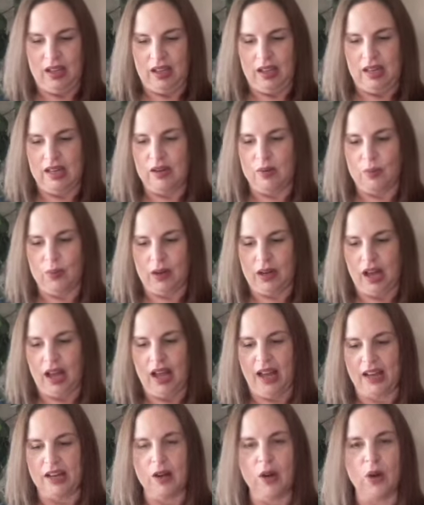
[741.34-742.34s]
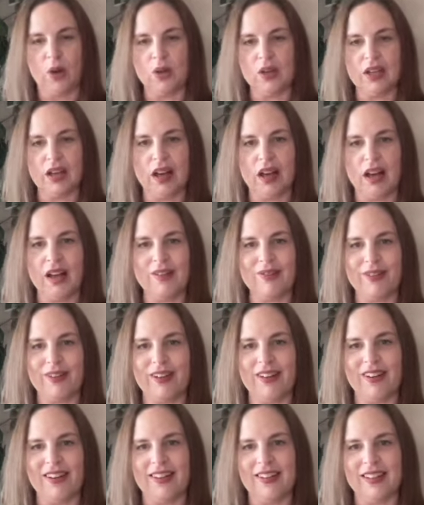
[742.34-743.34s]
you know, we're kind of holding off
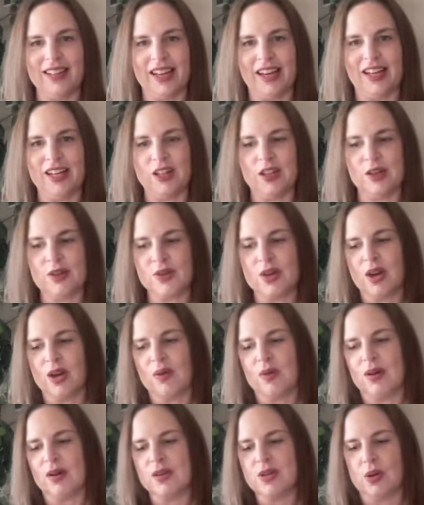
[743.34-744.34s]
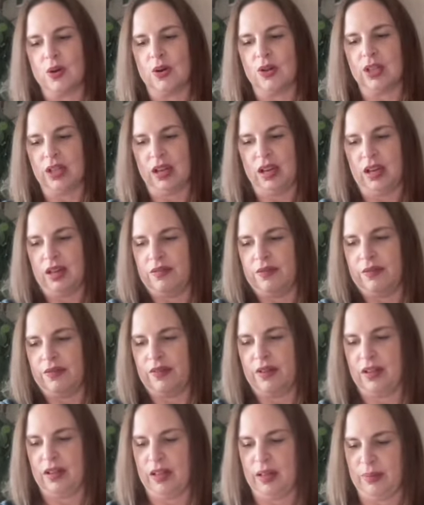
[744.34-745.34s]
on getting clothes. We're also holding off.
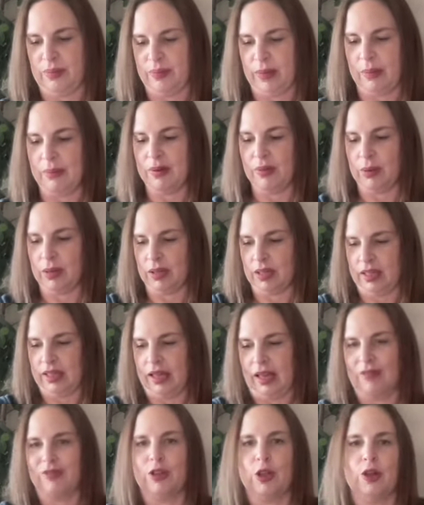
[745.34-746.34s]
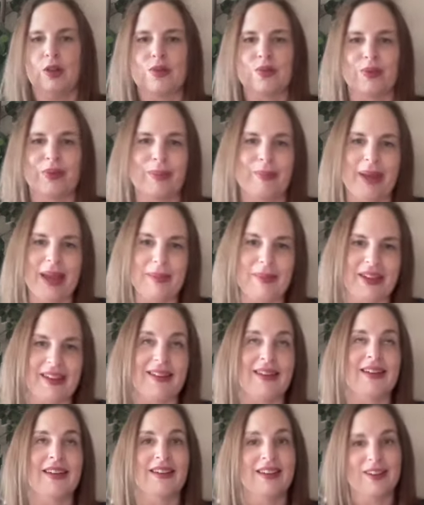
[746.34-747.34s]
Um, I mean, we're going to have clothes for the baby,
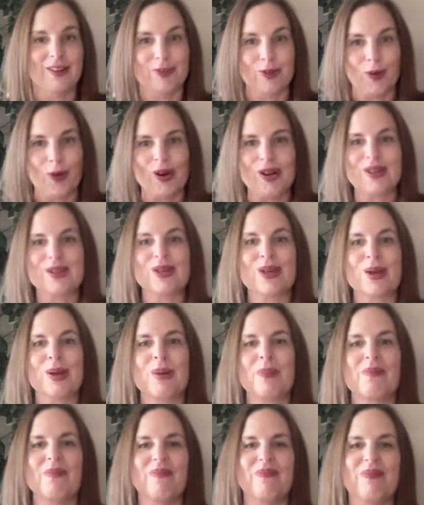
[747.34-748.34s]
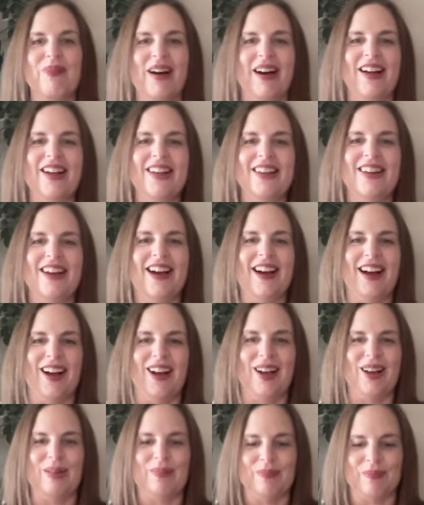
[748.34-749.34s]
of course, but
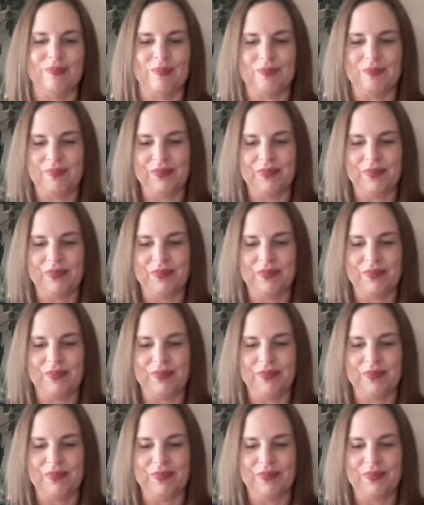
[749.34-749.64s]
um,